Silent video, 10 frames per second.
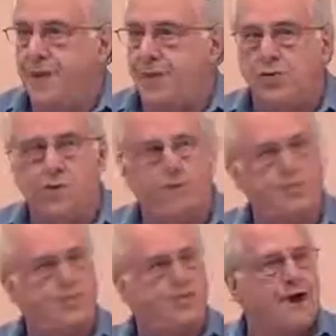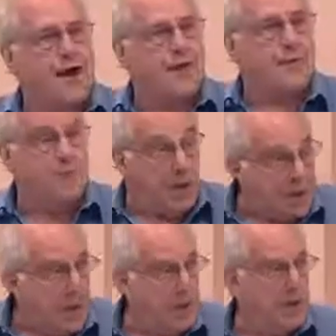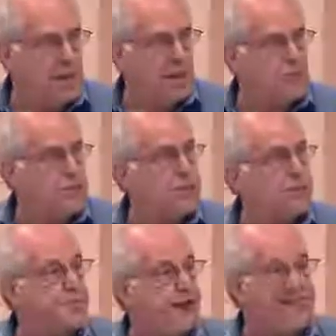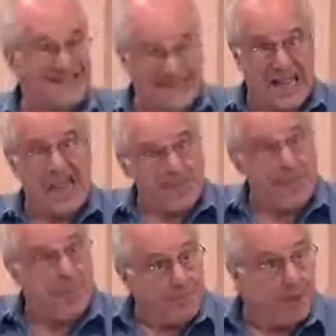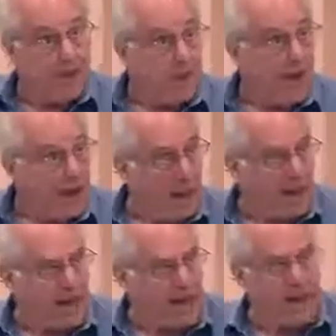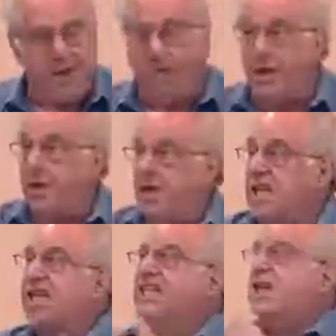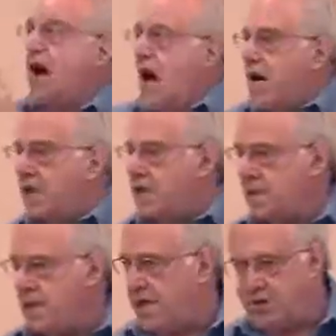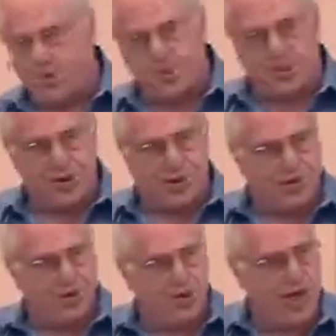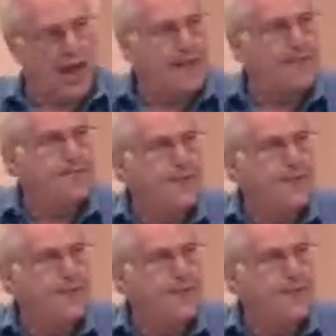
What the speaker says: Unions provide money. Unions provide staff people who help, a kind of an in-kind contribution, if you like.